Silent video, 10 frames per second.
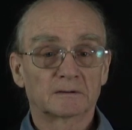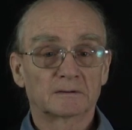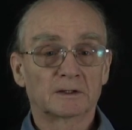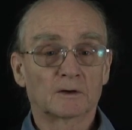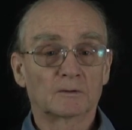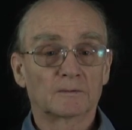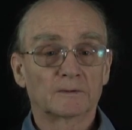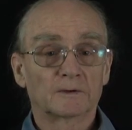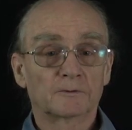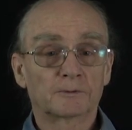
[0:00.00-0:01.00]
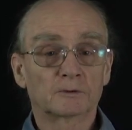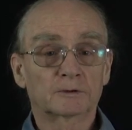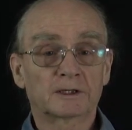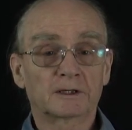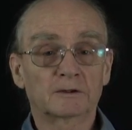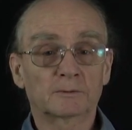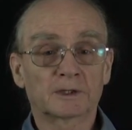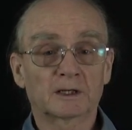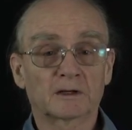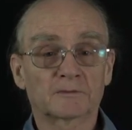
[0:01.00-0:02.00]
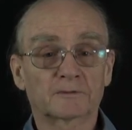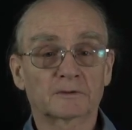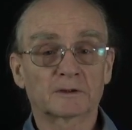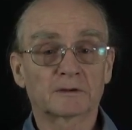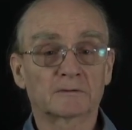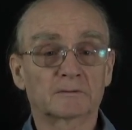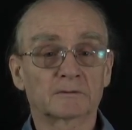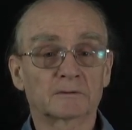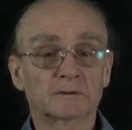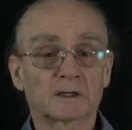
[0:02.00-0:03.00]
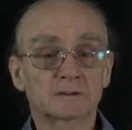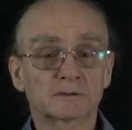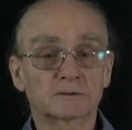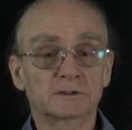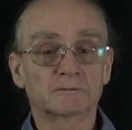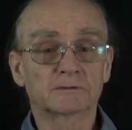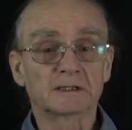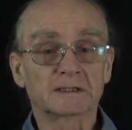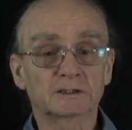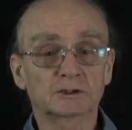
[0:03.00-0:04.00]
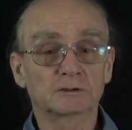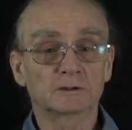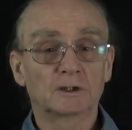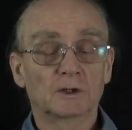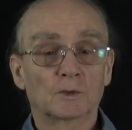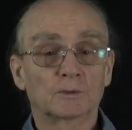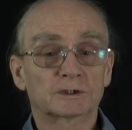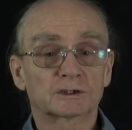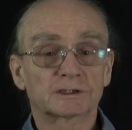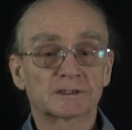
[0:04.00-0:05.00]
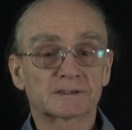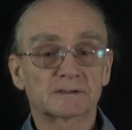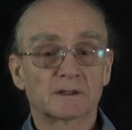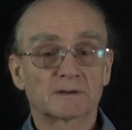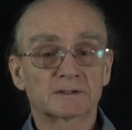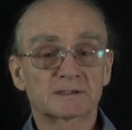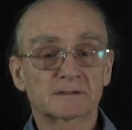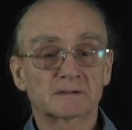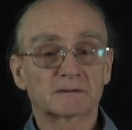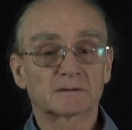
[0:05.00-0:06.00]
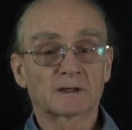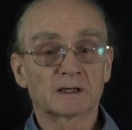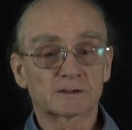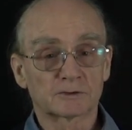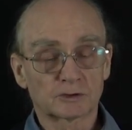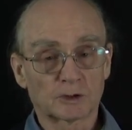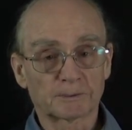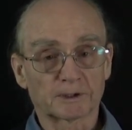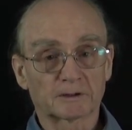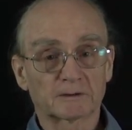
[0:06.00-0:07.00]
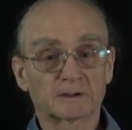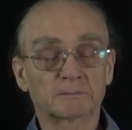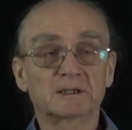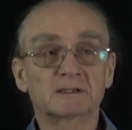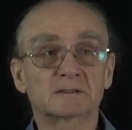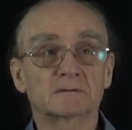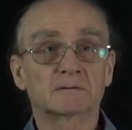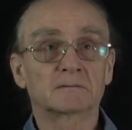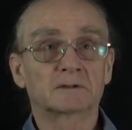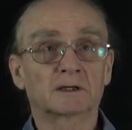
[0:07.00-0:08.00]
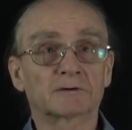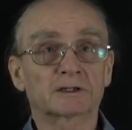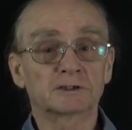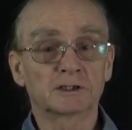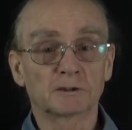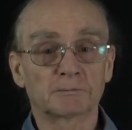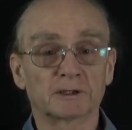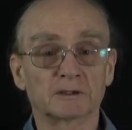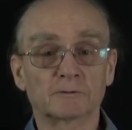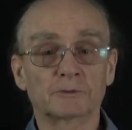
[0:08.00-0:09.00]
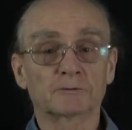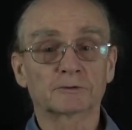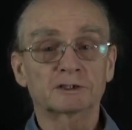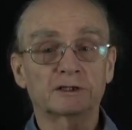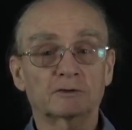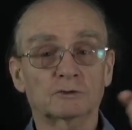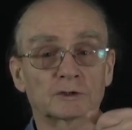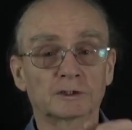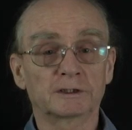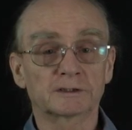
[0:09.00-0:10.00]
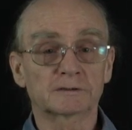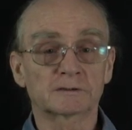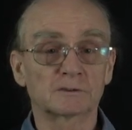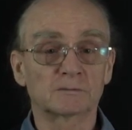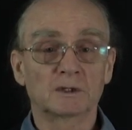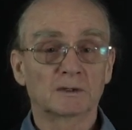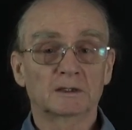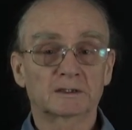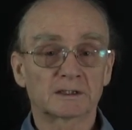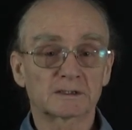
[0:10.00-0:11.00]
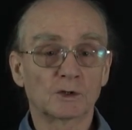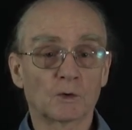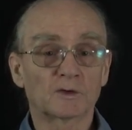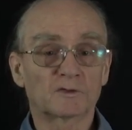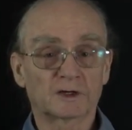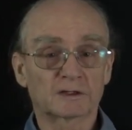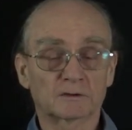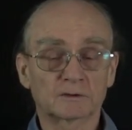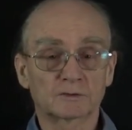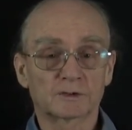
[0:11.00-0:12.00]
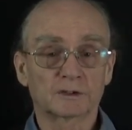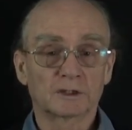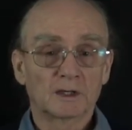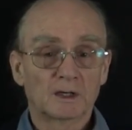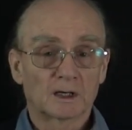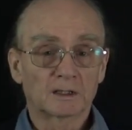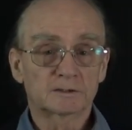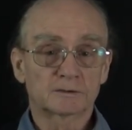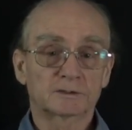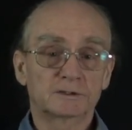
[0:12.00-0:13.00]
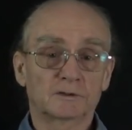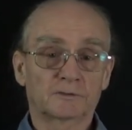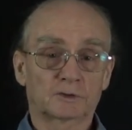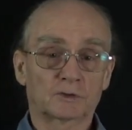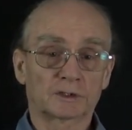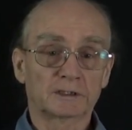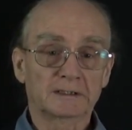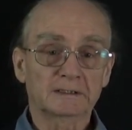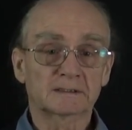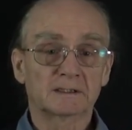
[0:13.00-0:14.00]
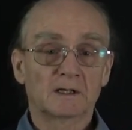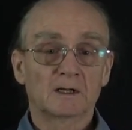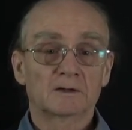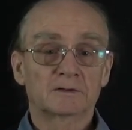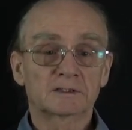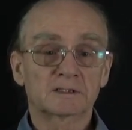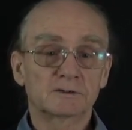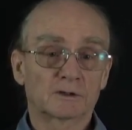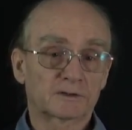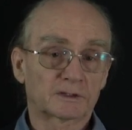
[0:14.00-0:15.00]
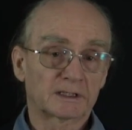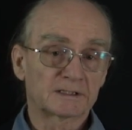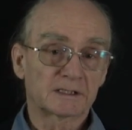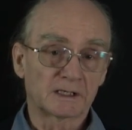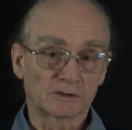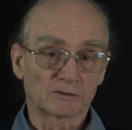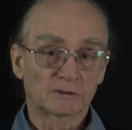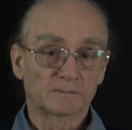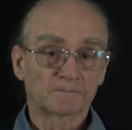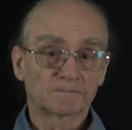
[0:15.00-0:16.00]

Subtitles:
Now, if you look here, we have a uncertainty relation which is this isotropic. That means direction independent. If you rotate the coordinate system, it has no effect onto the uncertainty of the coordinates. This is not the case here.